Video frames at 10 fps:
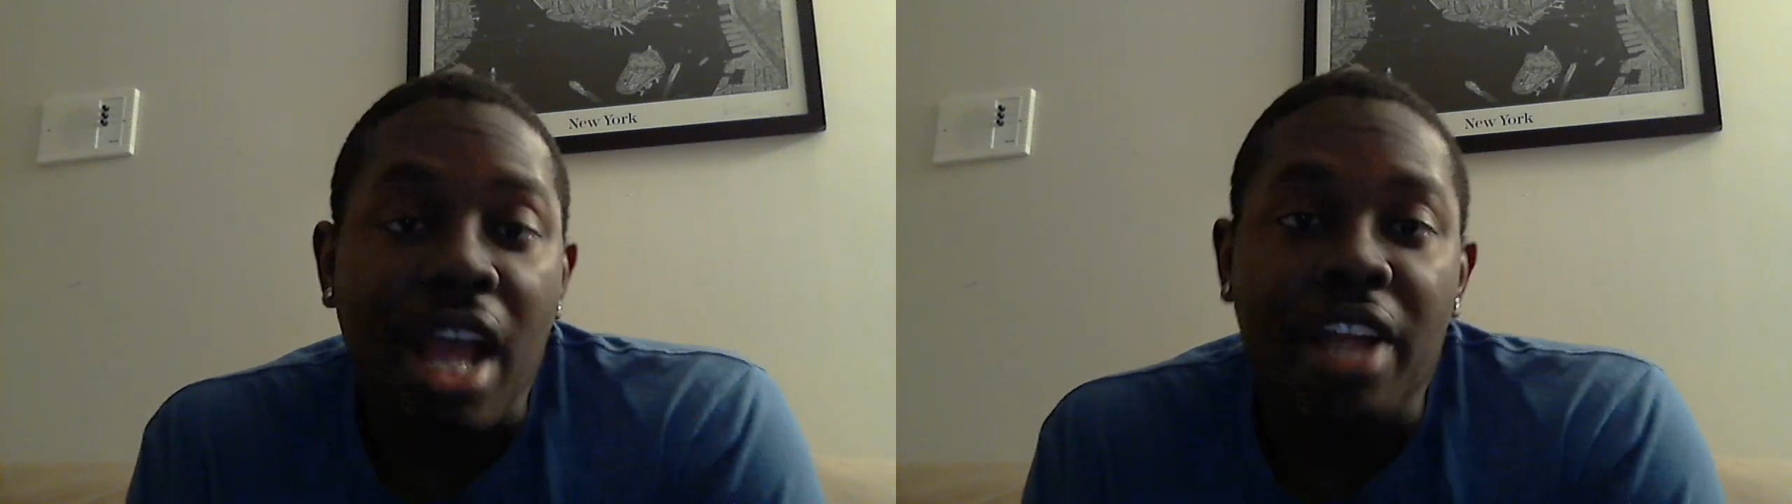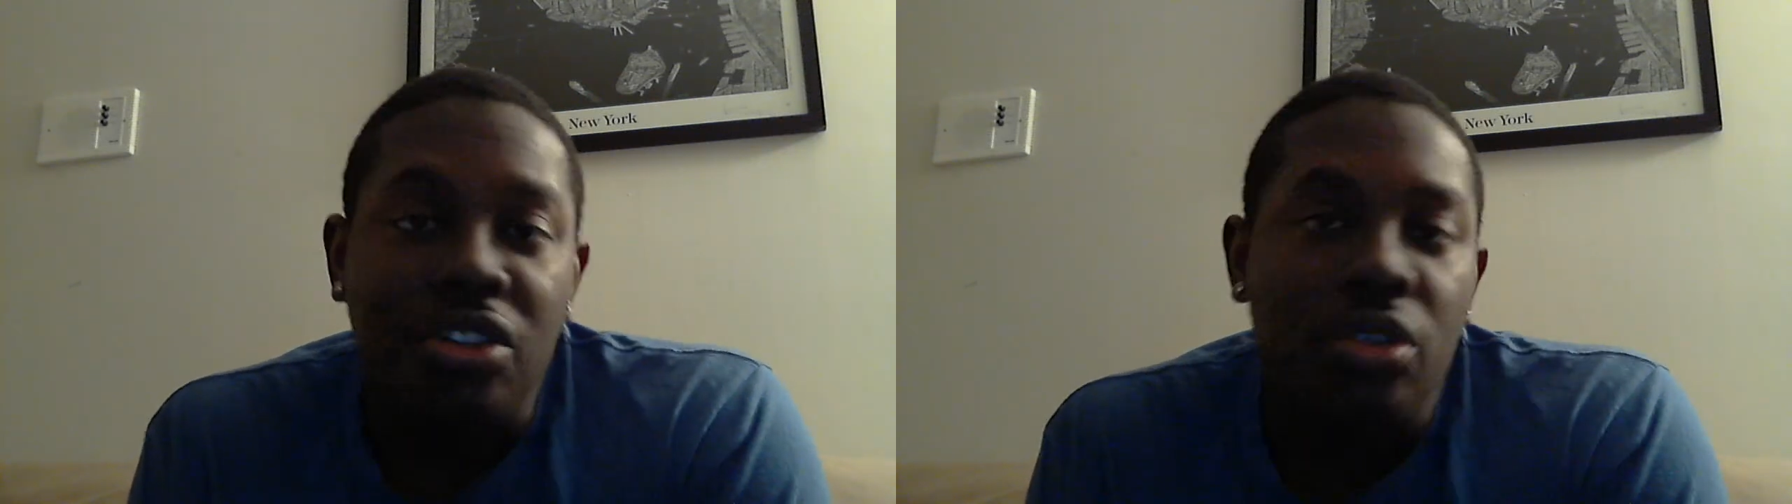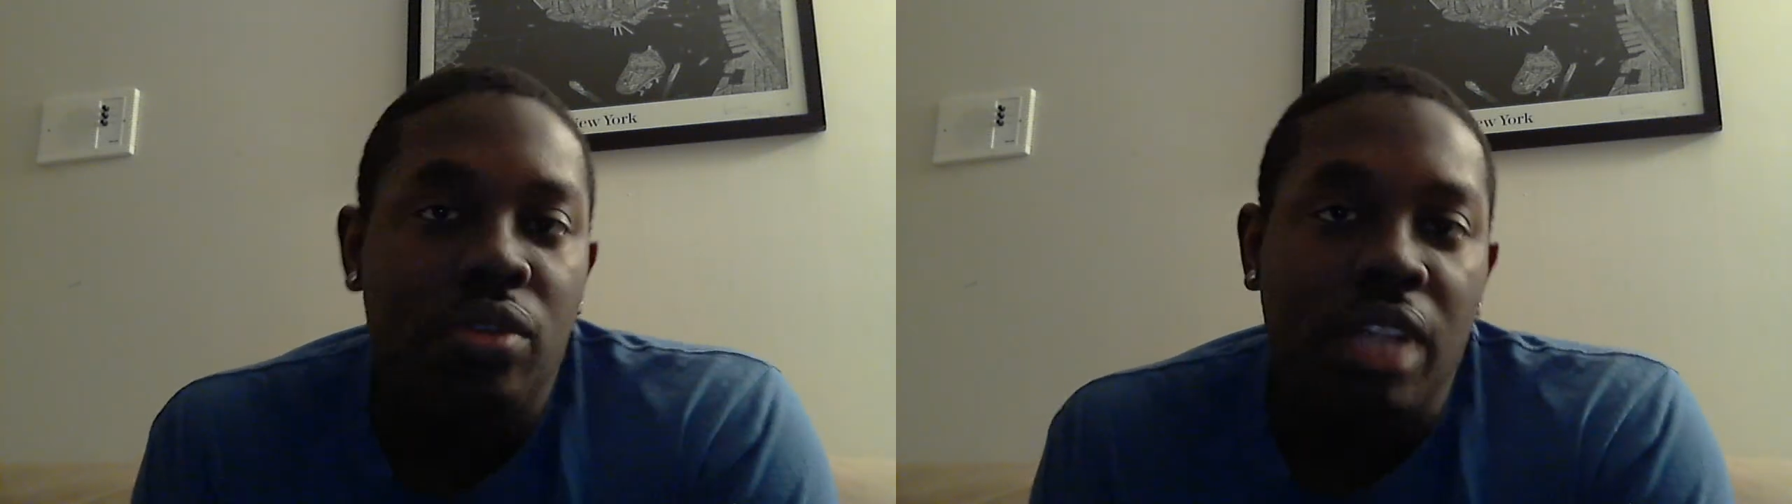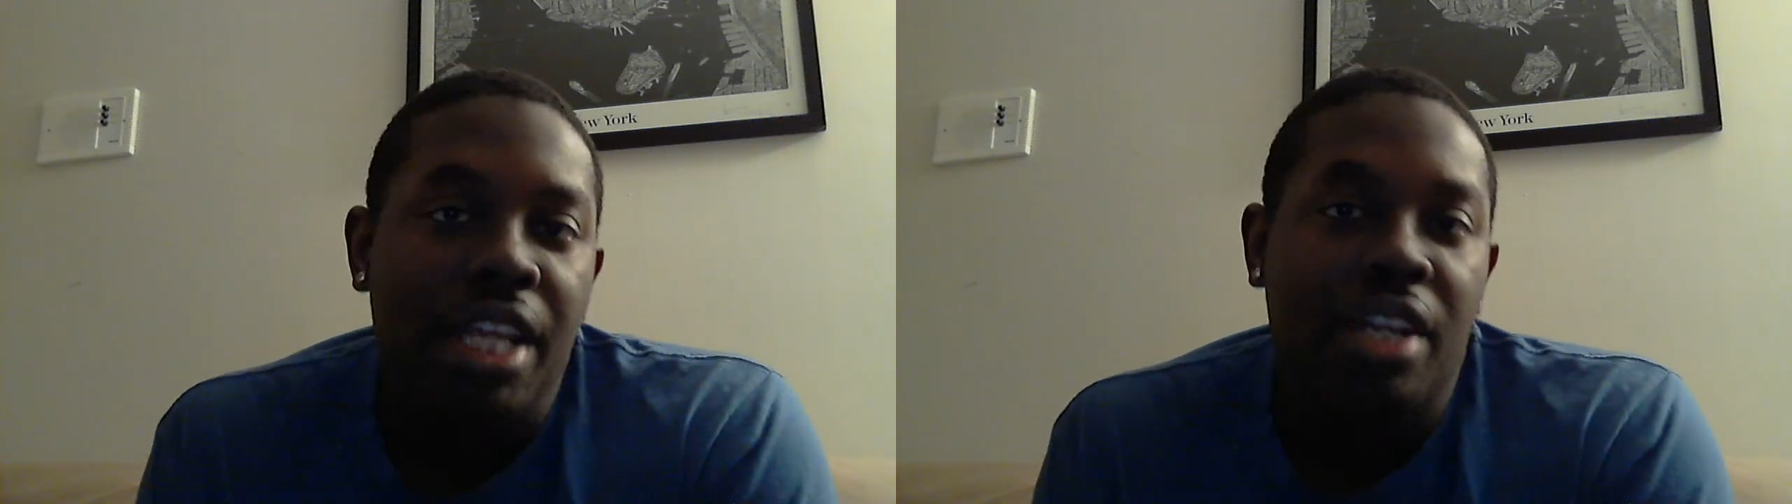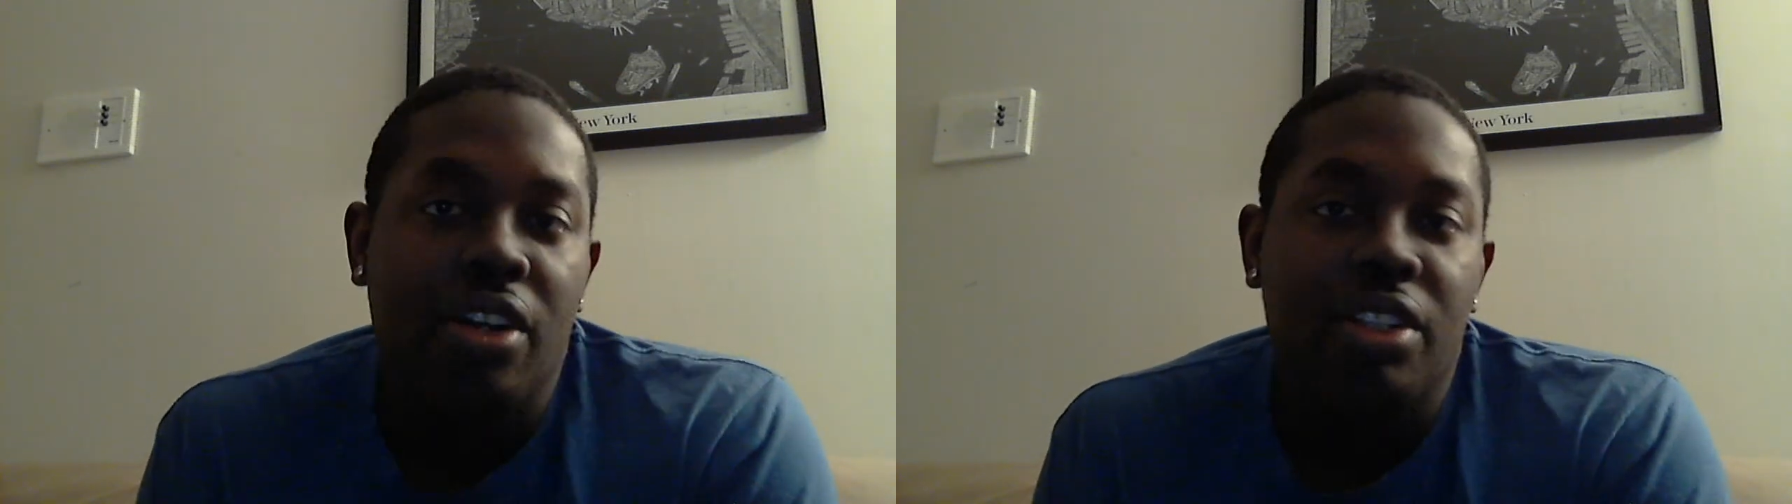do
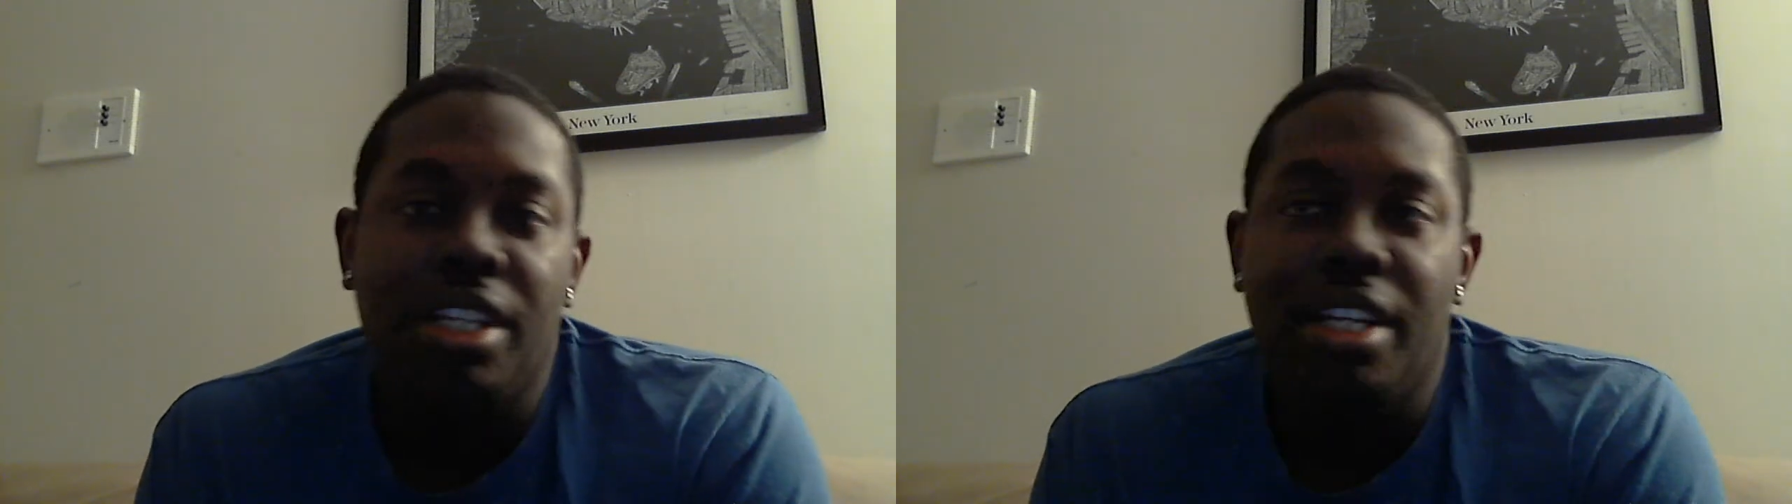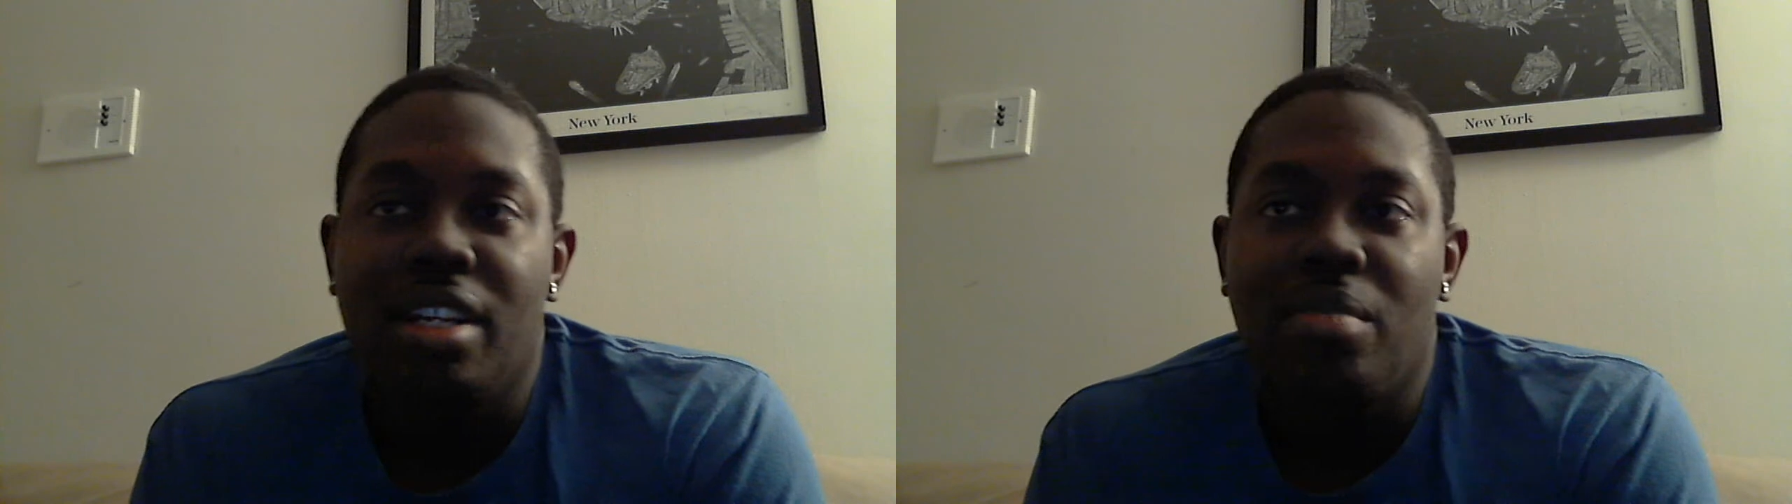like Garcia.